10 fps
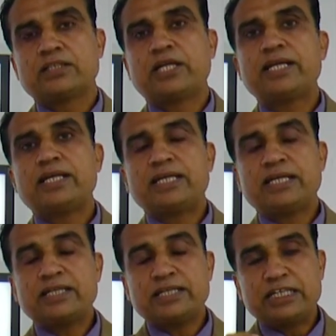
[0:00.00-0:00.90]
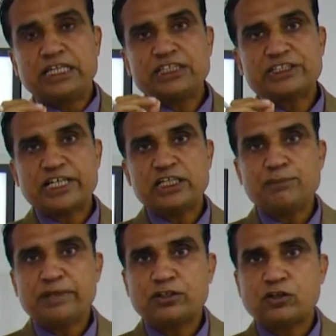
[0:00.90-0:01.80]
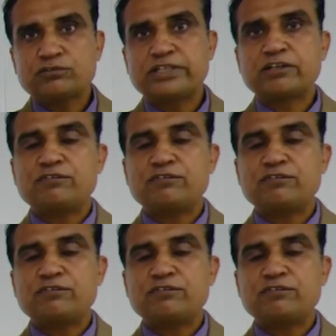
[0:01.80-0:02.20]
then in each element of the